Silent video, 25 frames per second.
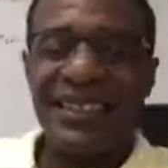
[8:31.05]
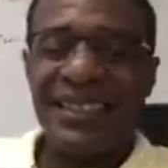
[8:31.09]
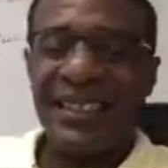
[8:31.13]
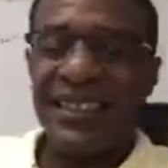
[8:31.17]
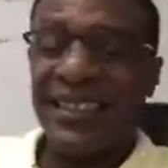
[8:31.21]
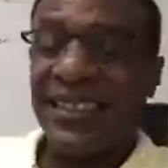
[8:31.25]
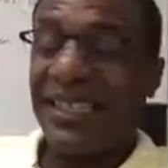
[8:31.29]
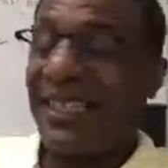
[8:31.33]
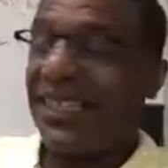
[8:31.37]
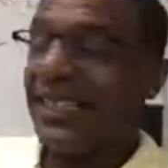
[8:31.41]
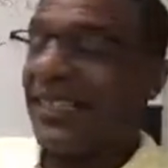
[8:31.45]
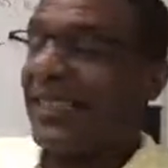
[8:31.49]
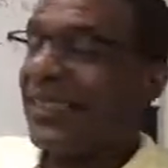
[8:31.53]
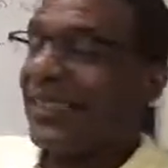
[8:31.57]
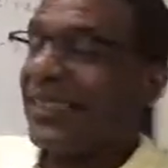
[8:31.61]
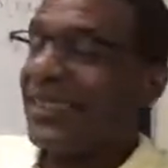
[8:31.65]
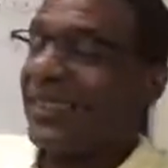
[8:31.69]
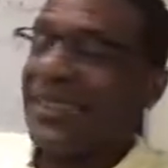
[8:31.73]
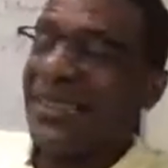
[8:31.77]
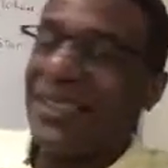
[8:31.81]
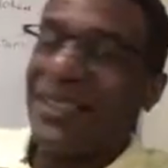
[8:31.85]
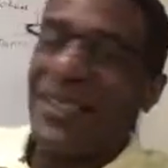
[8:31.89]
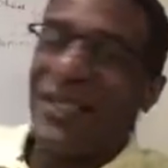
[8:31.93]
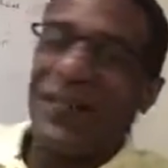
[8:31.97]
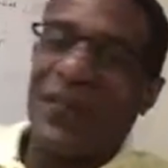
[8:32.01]
Yeah.
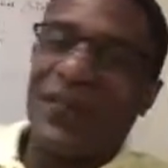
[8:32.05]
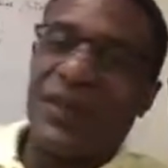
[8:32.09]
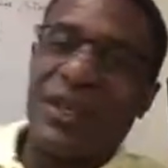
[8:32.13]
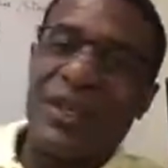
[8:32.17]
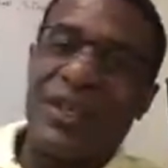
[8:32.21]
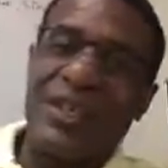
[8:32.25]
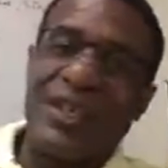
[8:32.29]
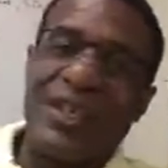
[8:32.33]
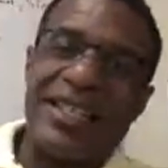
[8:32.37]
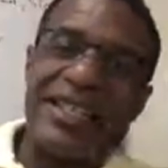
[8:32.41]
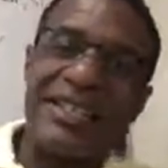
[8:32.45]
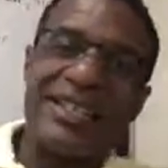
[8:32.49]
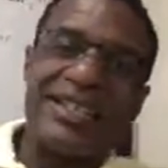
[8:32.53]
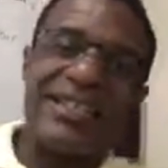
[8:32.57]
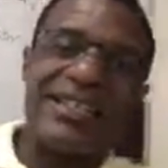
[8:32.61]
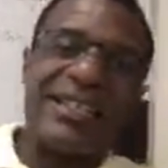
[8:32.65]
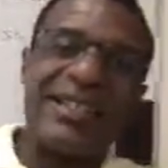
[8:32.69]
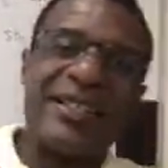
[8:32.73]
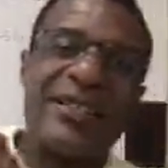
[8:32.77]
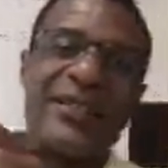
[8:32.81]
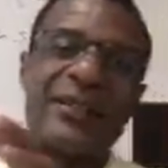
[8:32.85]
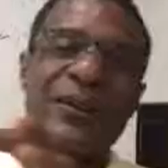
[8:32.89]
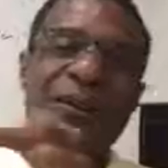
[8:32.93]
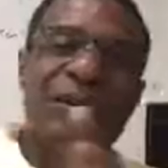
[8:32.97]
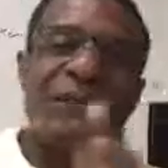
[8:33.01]
All right,
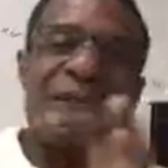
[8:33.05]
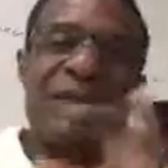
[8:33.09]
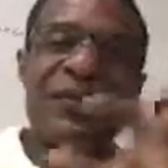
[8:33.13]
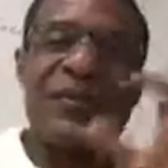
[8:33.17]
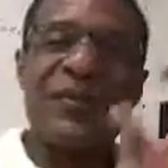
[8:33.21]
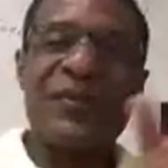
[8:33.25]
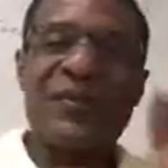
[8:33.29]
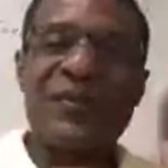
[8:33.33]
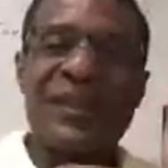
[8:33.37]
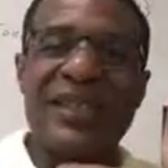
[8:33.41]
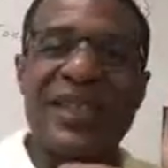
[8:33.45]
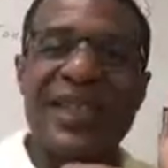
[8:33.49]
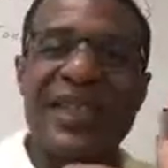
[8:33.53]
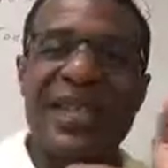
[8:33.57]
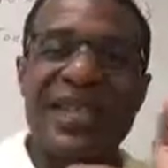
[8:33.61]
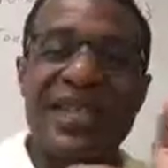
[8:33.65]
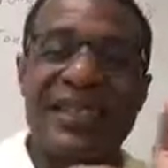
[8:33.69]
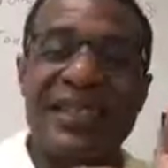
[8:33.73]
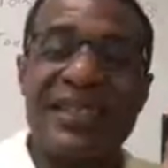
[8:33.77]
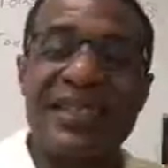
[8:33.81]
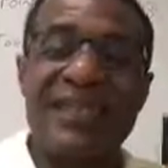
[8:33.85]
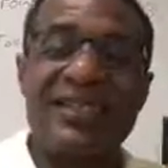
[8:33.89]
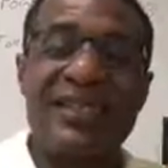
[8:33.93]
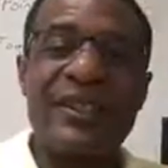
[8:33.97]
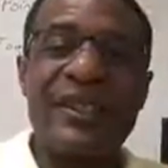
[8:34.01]
so
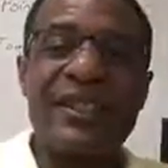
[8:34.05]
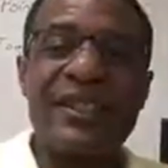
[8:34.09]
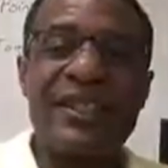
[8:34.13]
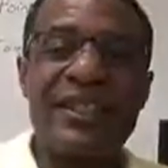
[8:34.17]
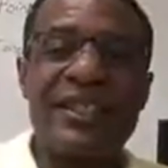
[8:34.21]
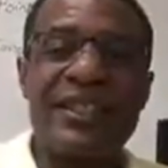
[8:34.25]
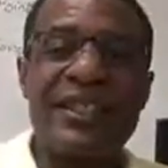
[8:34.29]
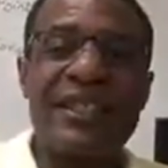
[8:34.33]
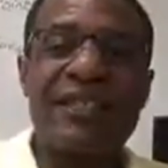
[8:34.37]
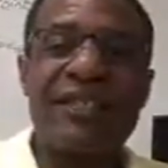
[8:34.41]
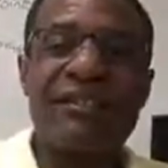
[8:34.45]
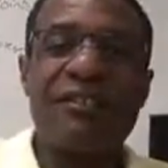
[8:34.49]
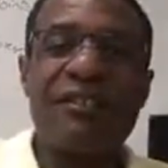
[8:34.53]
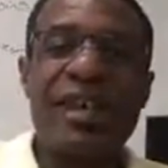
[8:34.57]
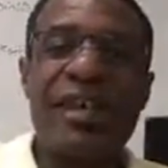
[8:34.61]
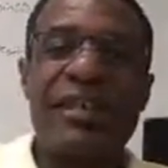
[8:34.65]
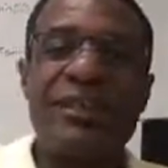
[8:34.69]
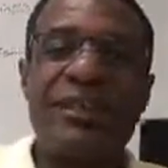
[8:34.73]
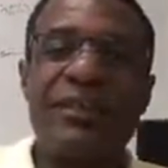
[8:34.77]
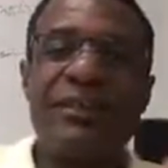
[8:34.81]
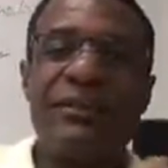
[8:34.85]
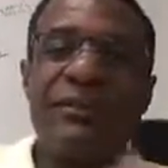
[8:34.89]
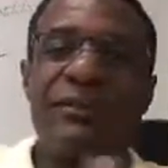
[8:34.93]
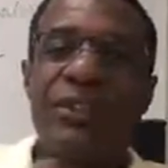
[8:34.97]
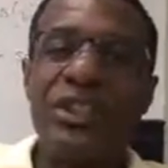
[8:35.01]
it's an
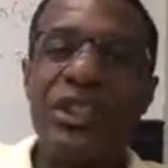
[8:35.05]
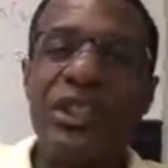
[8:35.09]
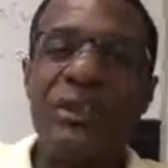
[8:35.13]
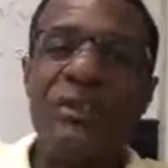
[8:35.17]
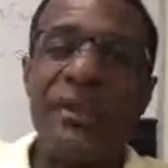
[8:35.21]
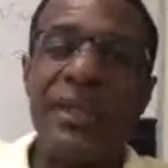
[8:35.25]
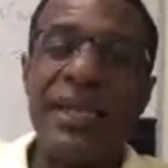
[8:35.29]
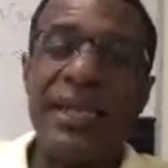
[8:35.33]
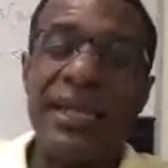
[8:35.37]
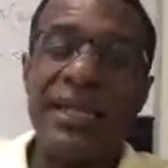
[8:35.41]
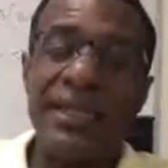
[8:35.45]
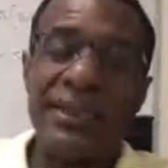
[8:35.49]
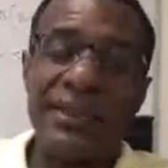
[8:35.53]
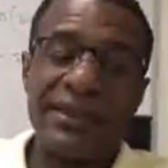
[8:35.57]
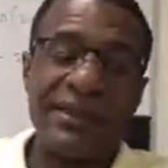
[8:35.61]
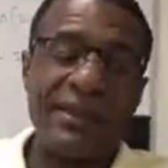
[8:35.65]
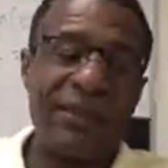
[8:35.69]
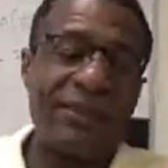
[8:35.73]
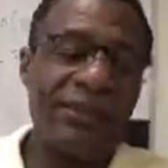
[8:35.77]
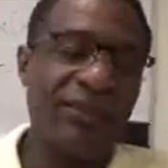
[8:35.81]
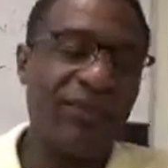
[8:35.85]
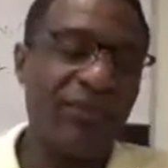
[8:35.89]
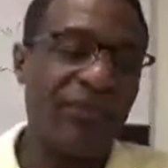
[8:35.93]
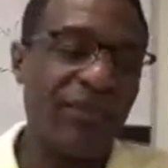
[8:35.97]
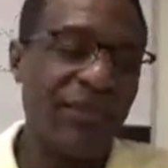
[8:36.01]
interactive GPS.
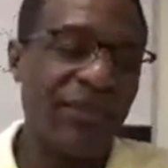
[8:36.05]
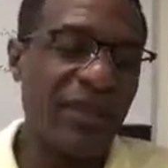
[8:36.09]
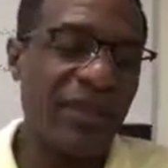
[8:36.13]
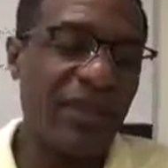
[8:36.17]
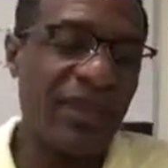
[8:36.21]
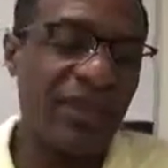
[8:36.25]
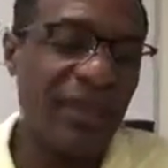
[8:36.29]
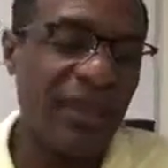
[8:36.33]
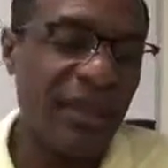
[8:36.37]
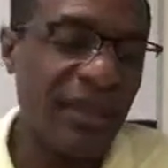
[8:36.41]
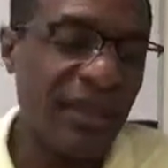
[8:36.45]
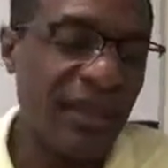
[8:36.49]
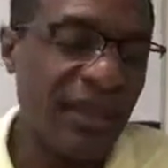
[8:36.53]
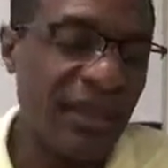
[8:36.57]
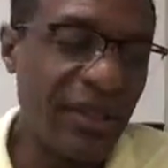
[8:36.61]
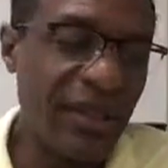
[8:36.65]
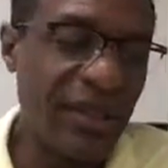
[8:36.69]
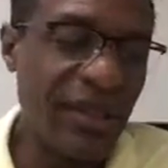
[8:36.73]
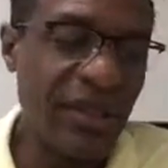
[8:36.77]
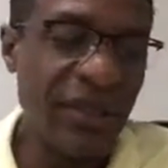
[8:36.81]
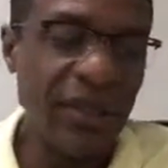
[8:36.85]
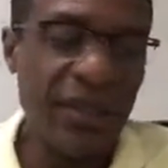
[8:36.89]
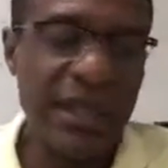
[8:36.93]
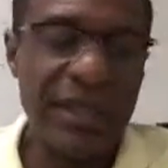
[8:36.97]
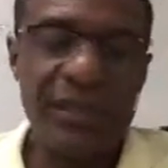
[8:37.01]

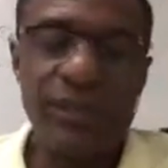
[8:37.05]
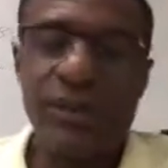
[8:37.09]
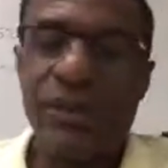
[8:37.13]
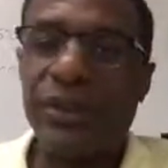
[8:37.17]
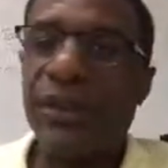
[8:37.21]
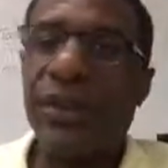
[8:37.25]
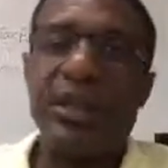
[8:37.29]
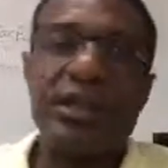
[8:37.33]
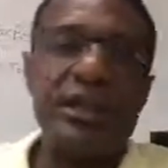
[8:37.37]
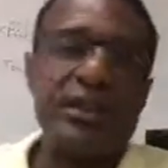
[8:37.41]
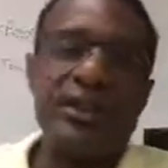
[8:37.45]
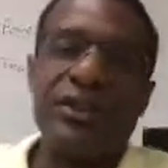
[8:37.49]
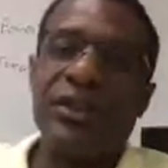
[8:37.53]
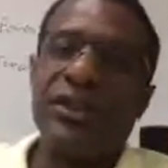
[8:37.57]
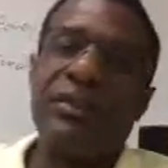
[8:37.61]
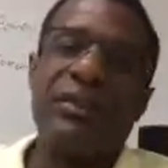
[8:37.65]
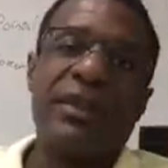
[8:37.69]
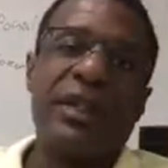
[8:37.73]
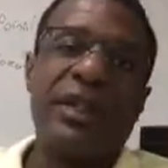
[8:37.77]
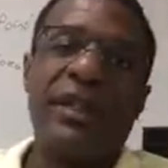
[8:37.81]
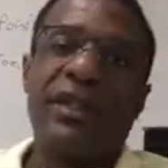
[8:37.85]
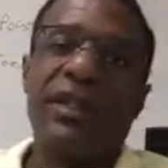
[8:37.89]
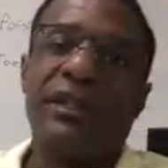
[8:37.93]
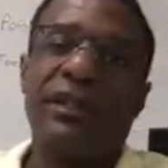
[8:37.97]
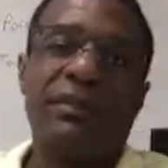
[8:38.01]
So I do not use
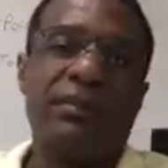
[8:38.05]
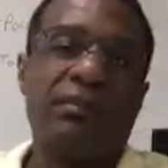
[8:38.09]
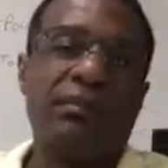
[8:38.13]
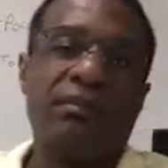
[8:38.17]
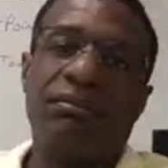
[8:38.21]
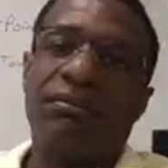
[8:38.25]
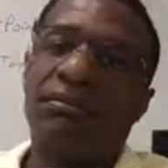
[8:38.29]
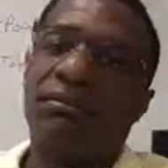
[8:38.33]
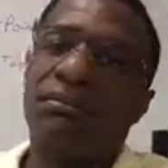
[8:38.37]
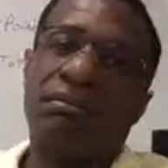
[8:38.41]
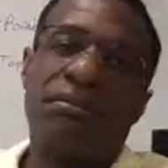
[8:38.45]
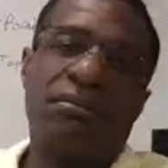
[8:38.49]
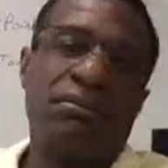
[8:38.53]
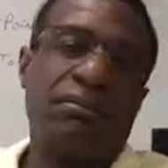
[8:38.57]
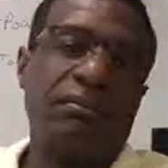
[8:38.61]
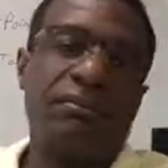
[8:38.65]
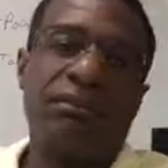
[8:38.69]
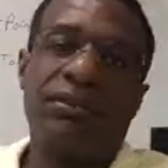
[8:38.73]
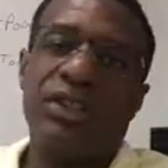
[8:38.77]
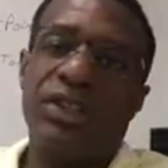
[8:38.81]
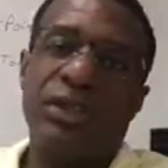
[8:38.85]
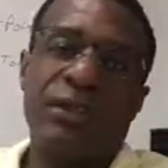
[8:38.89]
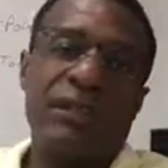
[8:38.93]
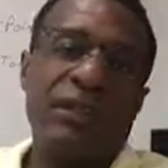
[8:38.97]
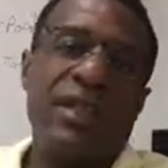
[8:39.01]
my
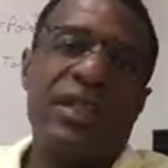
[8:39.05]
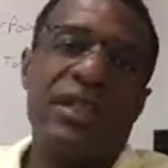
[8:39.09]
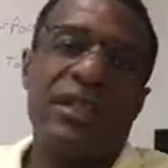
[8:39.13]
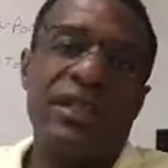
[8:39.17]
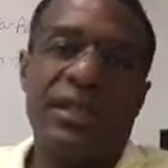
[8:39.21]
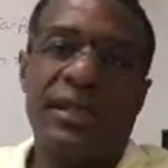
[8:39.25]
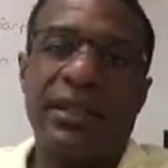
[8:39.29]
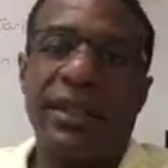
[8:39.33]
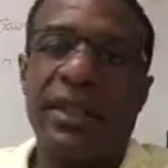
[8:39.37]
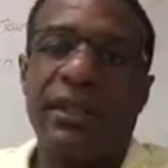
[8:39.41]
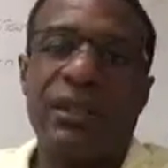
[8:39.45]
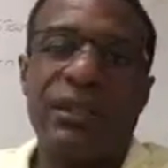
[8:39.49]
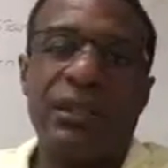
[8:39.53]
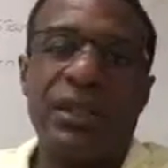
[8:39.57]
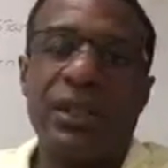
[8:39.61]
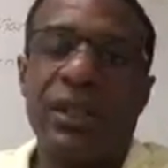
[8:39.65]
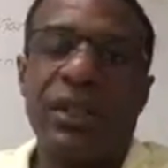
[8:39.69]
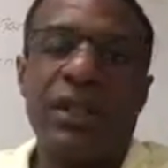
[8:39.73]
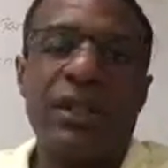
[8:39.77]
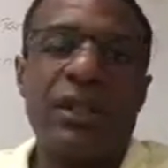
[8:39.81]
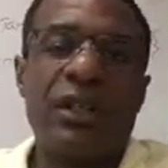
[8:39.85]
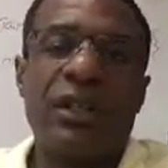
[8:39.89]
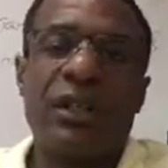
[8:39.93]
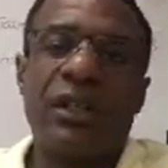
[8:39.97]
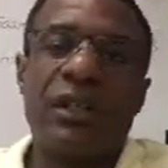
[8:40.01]
GPS that came with the
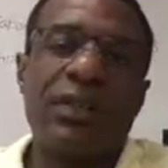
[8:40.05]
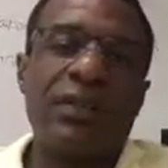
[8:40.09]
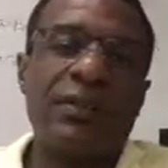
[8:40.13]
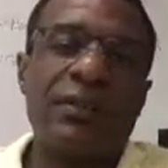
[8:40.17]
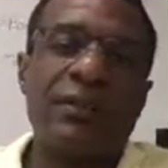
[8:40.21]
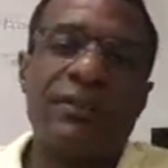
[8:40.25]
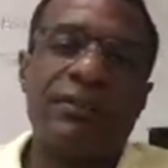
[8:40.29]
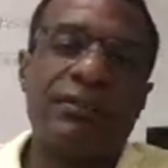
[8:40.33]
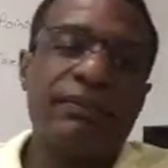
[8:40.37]
car